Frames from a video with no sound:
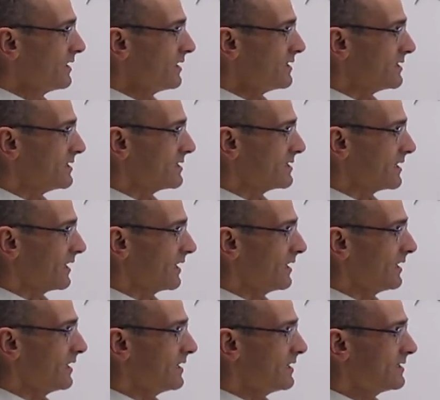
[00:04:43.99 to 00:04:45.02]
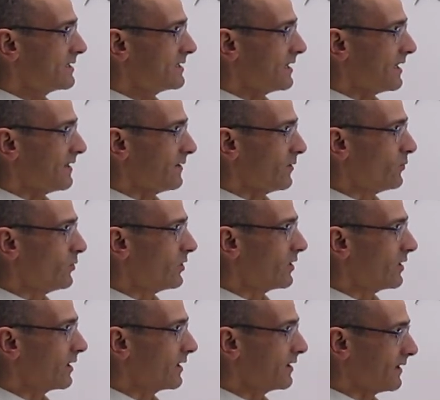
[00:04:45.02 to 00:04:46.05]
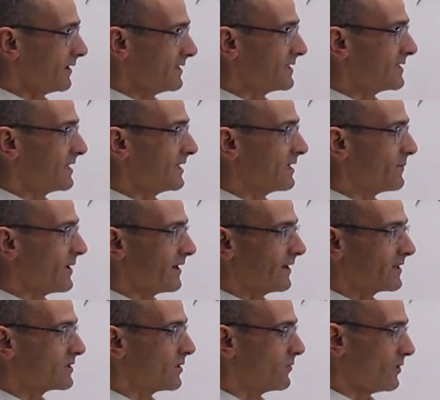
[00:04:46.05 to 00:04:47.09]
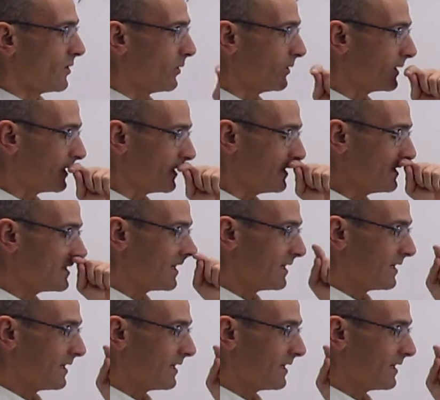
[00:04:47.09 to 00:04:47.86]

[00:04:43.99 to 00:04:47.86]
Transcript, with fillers: This is the heat and the work. It's adiabatic, so no heat.